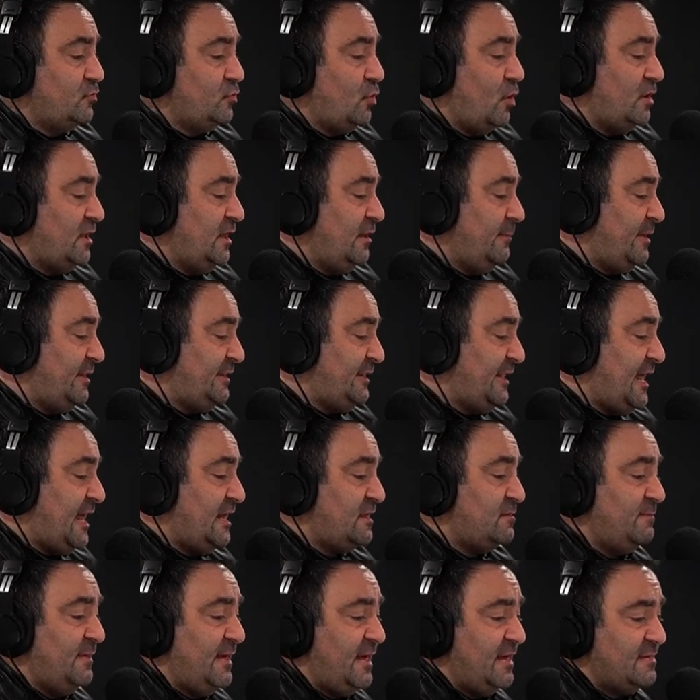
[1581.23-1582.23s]
They're talking about the
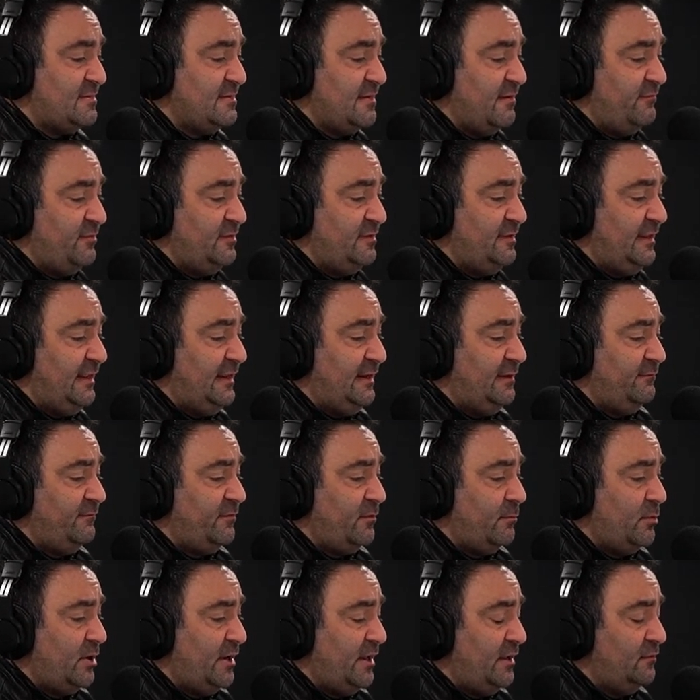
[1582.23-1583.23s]
XPS 17,
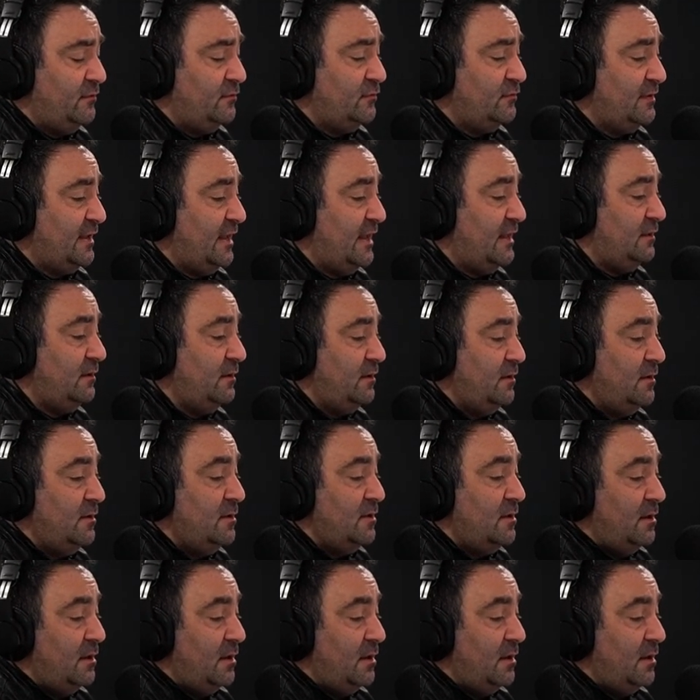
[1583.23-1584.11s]
from what I understand.